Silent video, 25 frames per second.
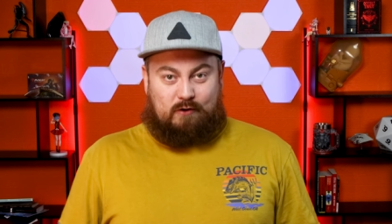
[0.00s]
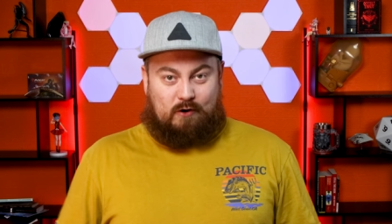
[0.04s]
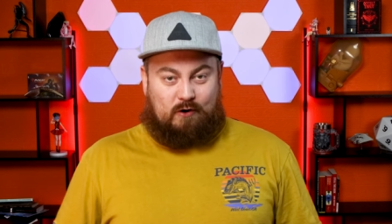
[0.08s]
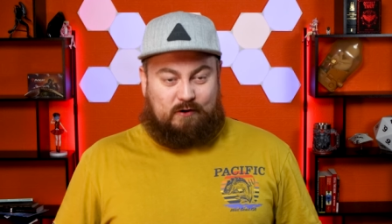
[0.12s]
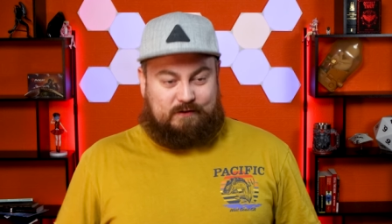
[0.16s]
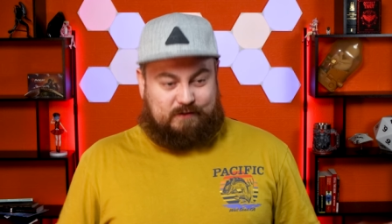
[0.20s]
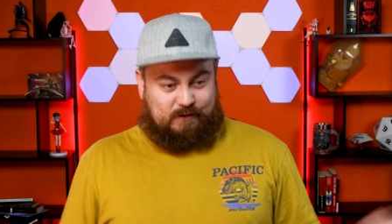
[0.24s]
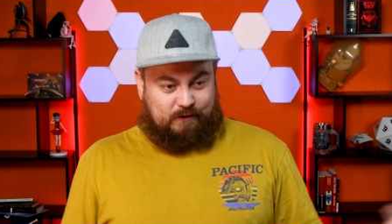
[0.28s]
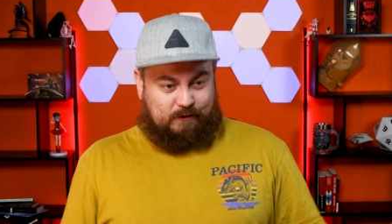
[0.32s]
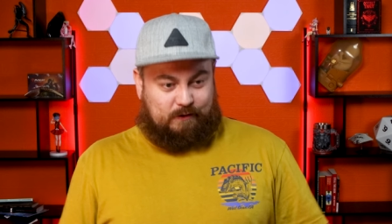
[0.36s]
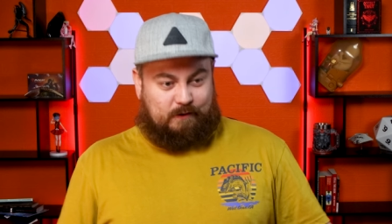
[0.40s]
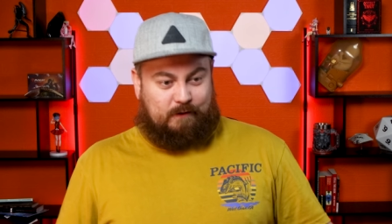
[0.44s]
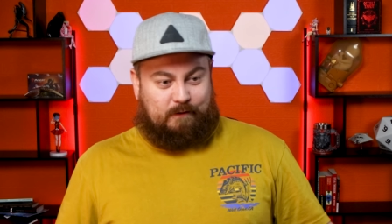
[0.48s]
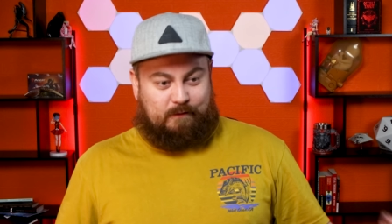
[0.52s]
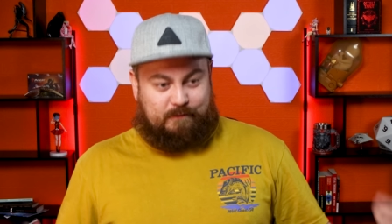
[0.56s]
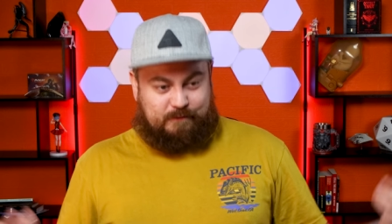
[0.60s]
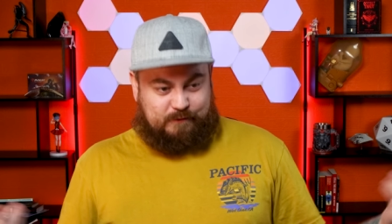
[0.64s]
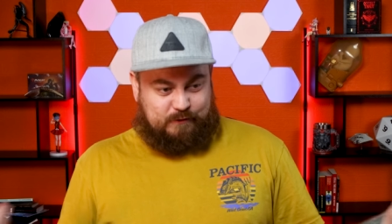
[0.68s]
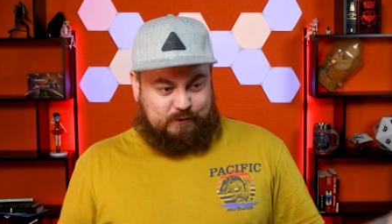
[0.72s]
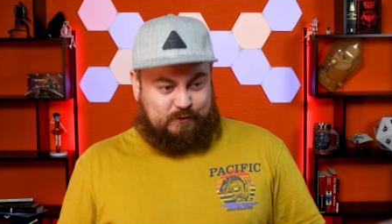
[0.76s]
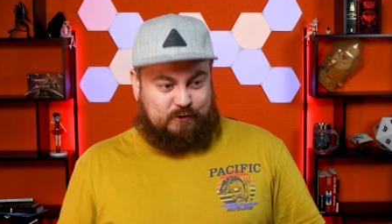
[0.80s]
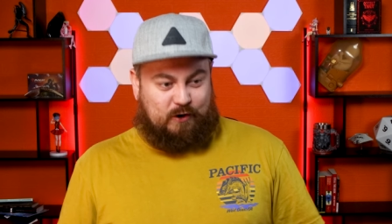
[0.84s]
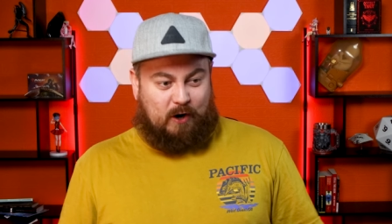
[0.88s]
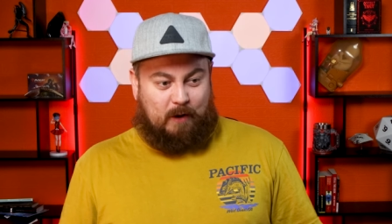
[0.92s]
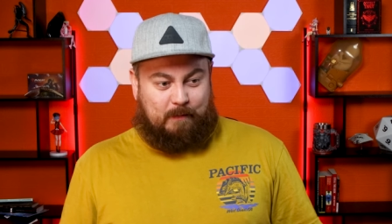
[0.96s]
lot of
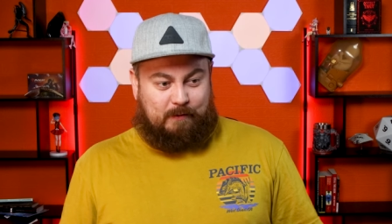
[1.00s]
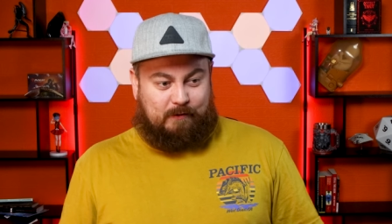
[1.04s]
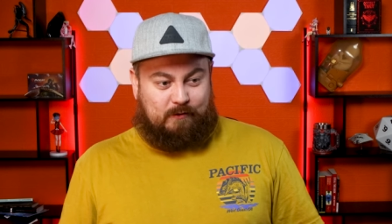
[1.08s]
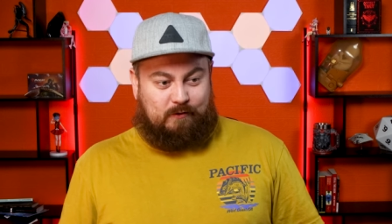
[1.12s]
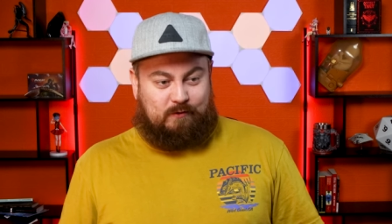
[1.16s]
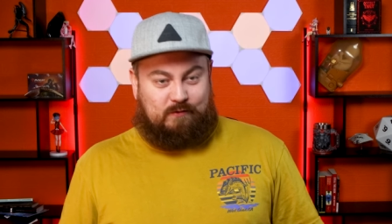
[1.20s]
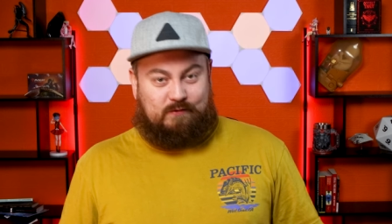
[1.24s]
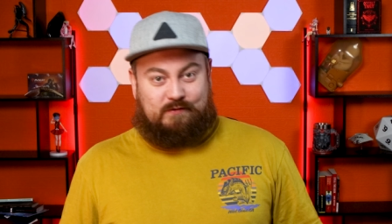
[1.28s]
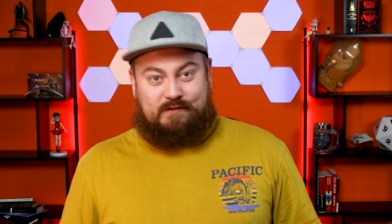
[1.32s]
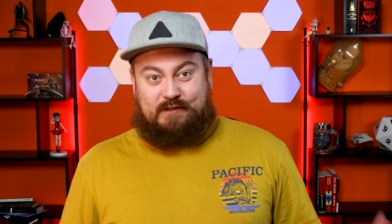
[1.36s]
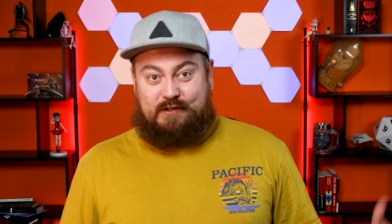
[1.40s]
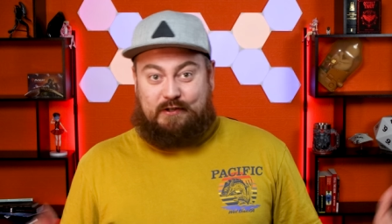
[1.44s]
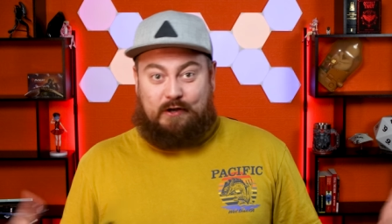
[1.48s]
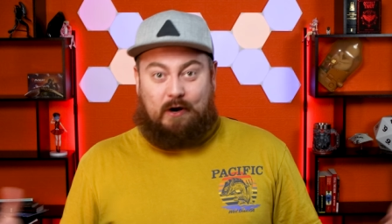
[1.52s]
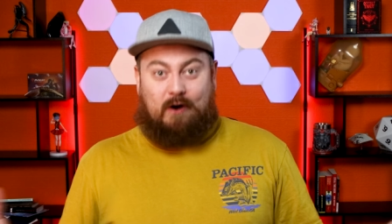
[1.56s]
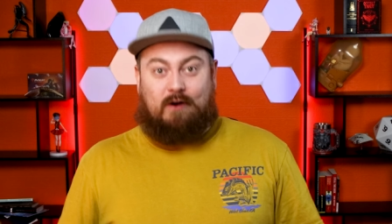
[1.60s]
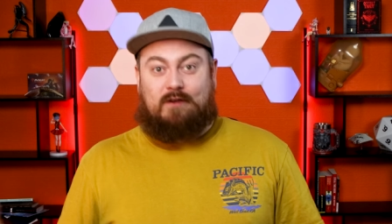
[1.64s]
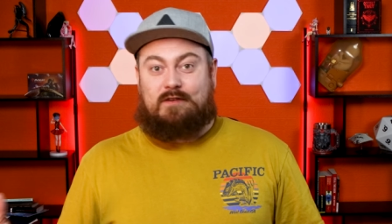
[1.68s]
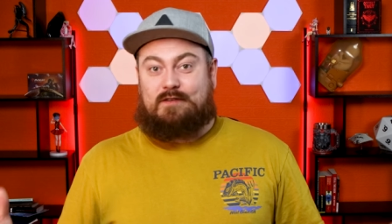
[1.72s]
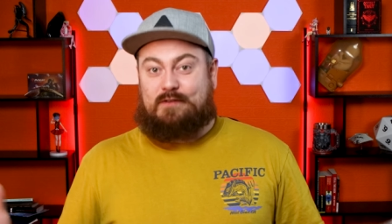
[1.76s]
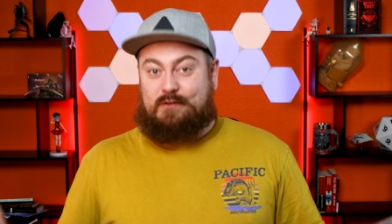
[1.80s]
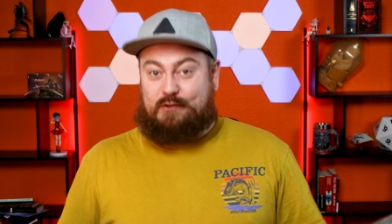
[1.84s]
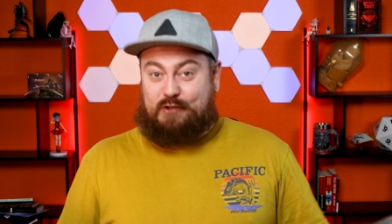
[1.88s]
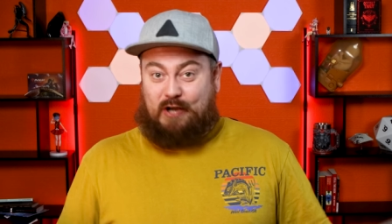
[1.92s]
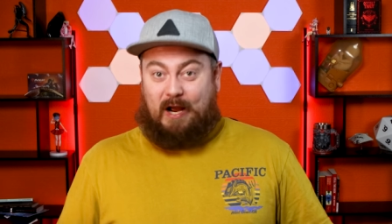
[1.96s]
troubled
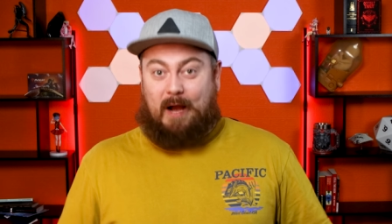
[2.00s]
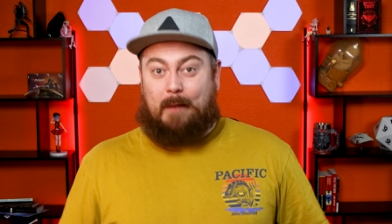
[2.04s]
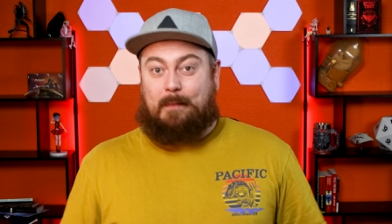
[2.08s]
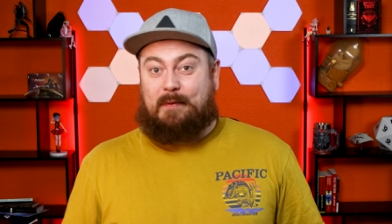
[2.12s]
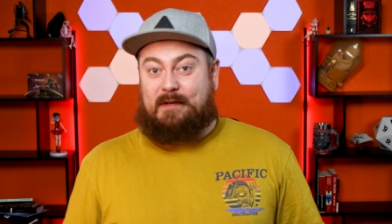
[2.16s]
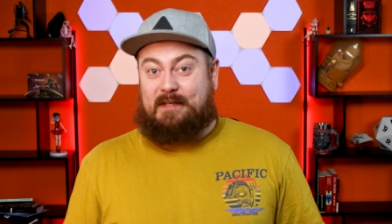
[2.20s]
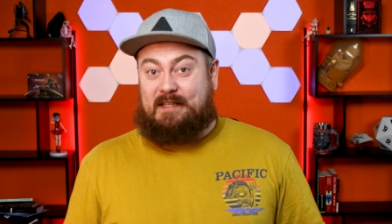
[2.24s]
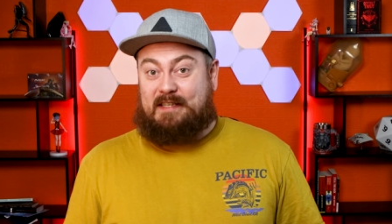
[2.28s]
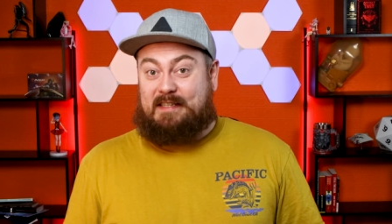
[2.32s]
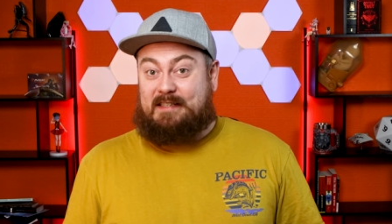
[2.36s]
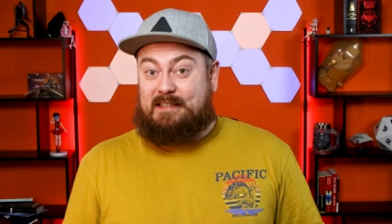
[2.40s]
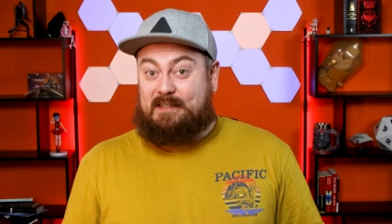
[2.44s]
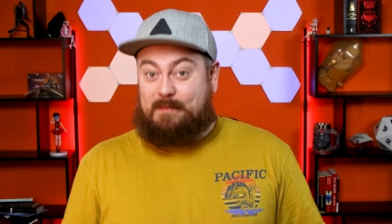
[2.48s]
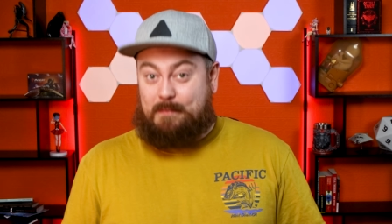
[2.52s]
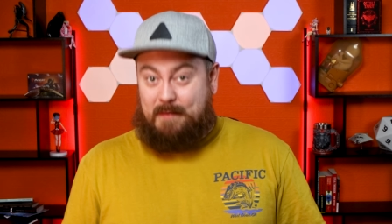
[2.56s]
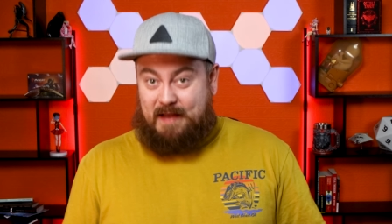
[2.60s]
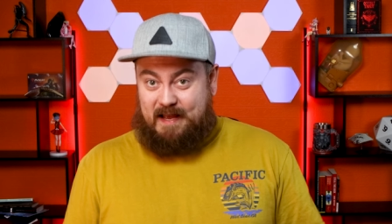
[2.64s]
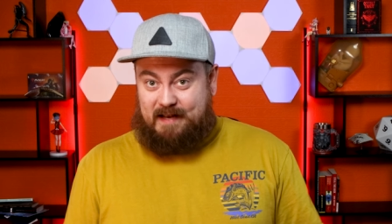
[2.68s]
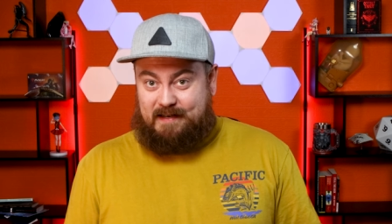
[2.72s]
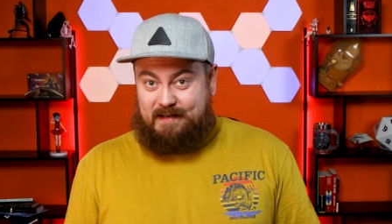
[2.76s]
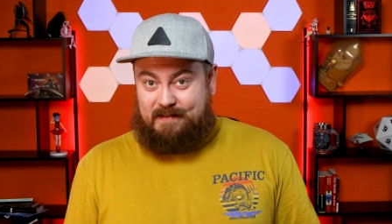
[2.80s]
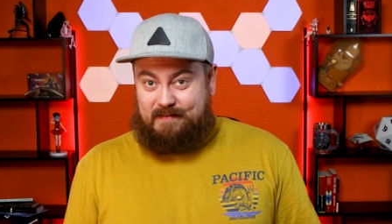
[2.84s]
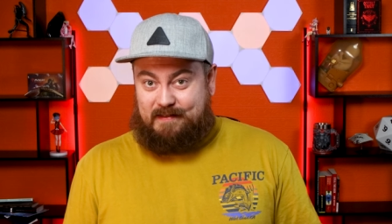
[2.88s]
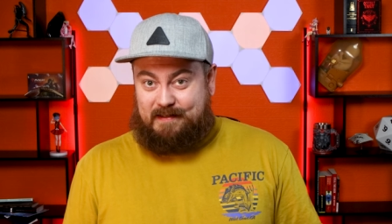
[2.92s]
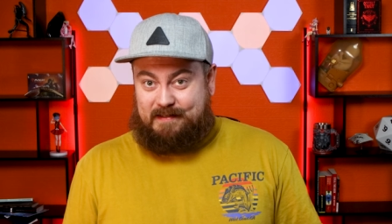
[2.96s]
young Japanese
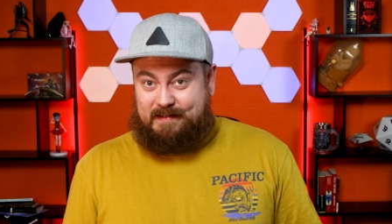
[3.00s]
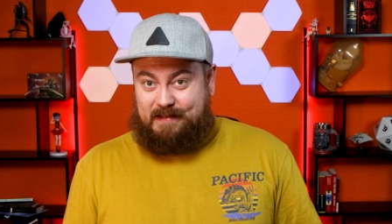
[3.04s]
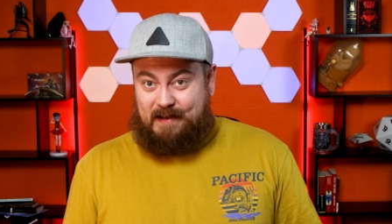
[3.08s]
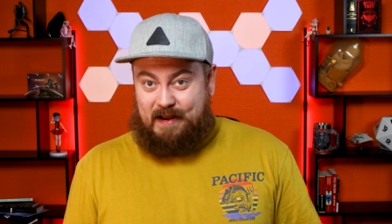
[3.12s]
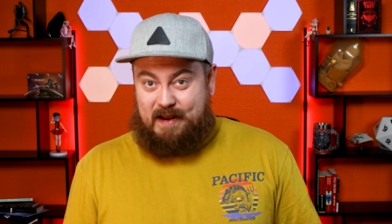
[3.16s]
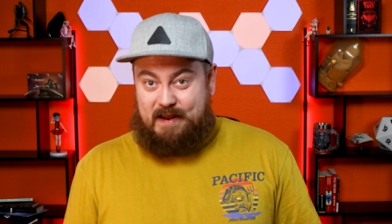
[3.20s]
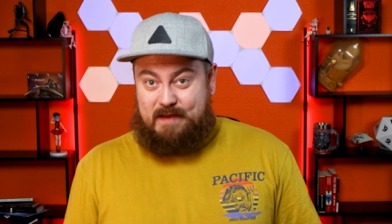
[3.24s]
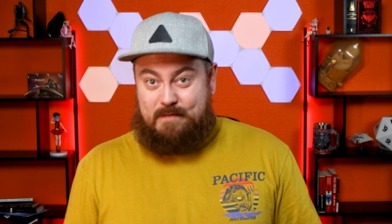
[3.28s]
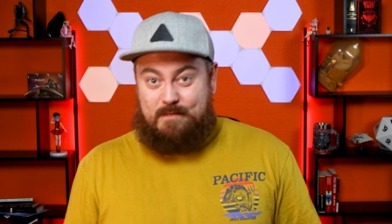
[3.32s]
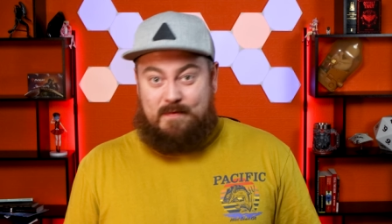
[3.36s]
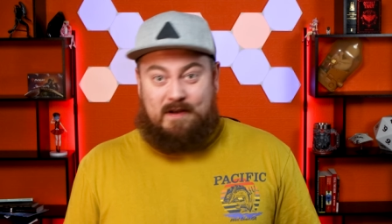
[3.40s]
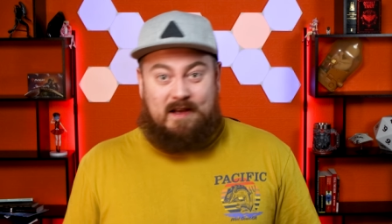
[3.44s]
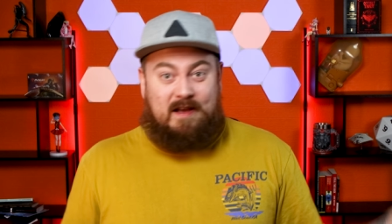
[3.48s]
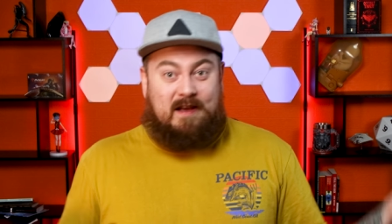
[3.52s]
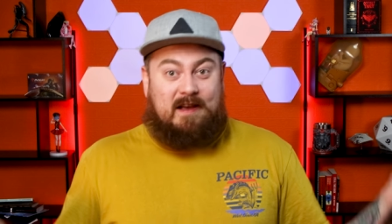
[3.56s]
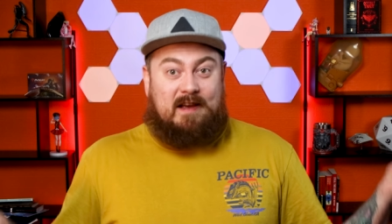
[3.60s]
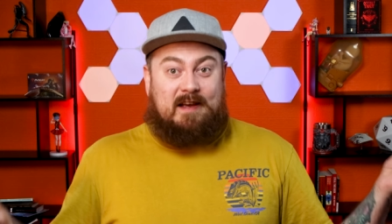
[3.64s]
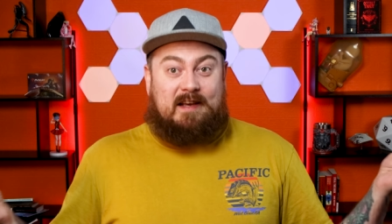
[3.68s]
men at the time,